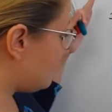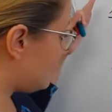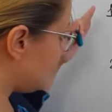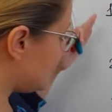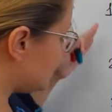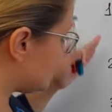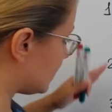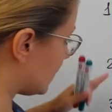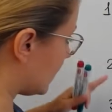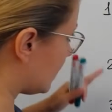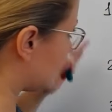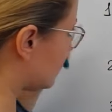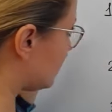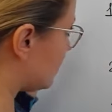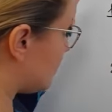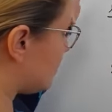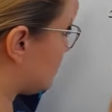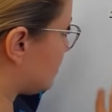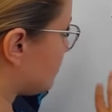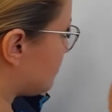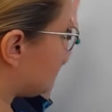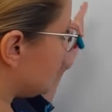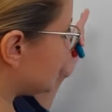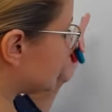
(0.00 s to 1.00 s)
These
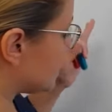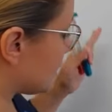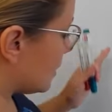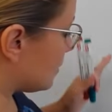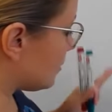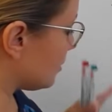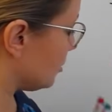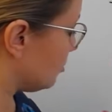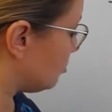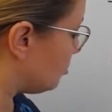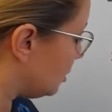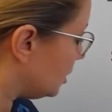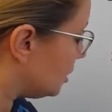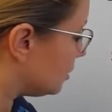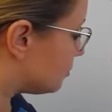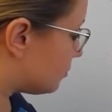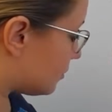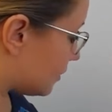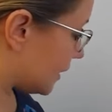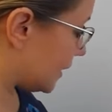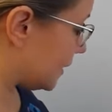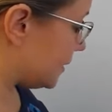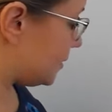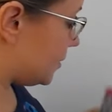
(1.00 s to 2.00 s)
are the big
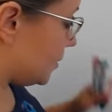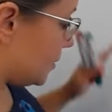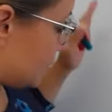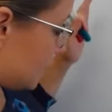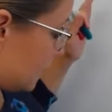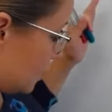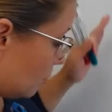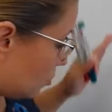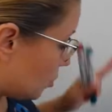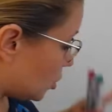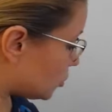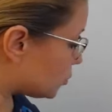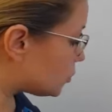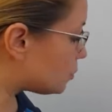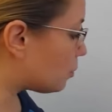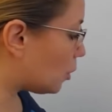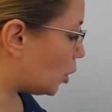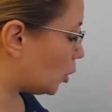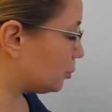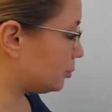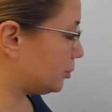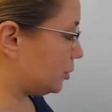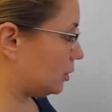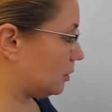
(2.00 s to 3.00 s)
phrases, the most
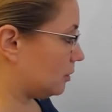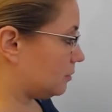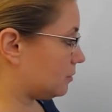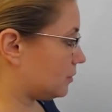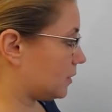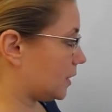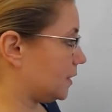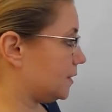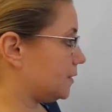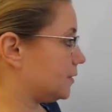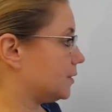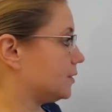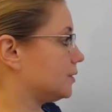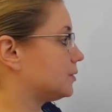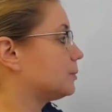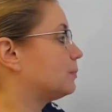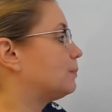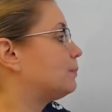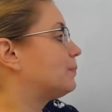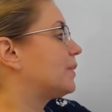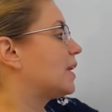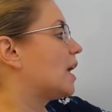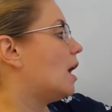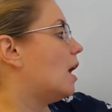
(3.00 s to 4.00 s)
popular phrases.
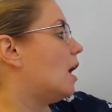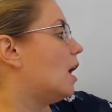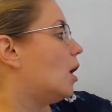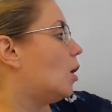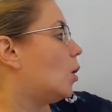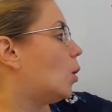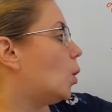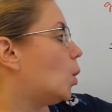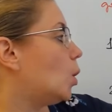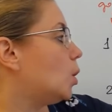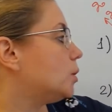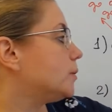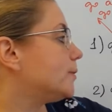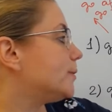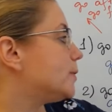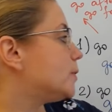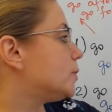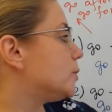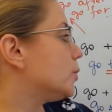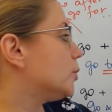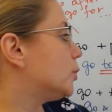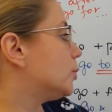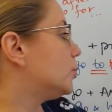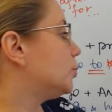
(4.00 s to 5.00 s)

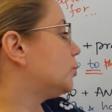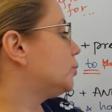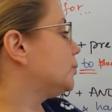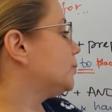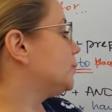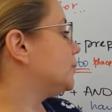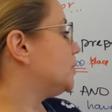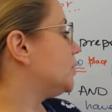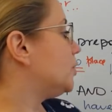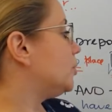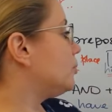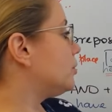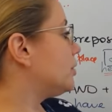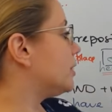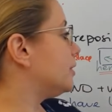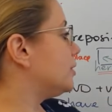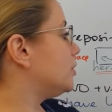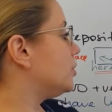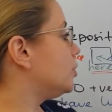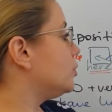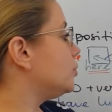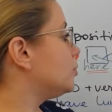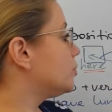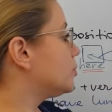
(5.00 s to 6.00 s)
Also, you
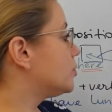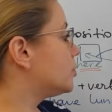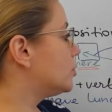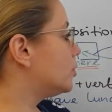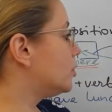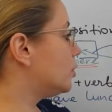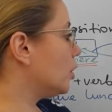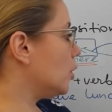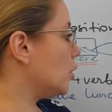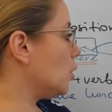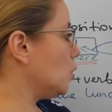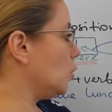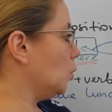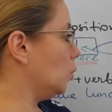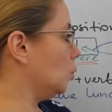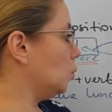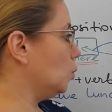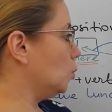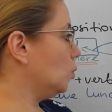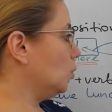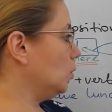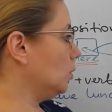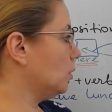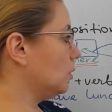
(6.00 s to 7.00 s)
can use
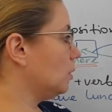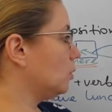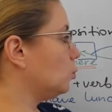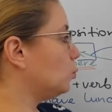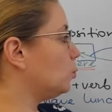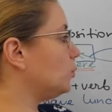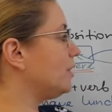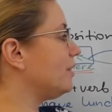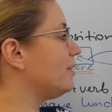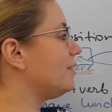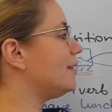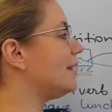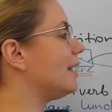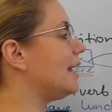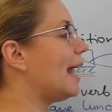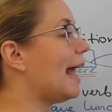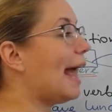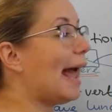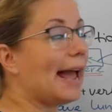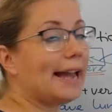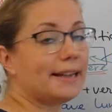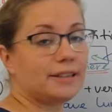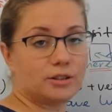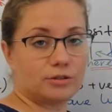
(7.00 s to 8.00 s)
go with the
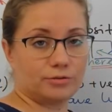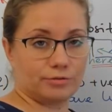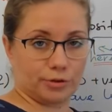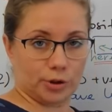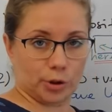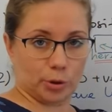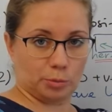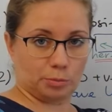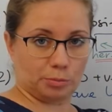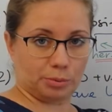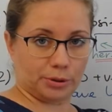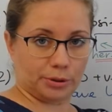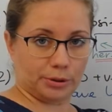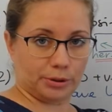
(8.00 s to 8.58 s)
adverb.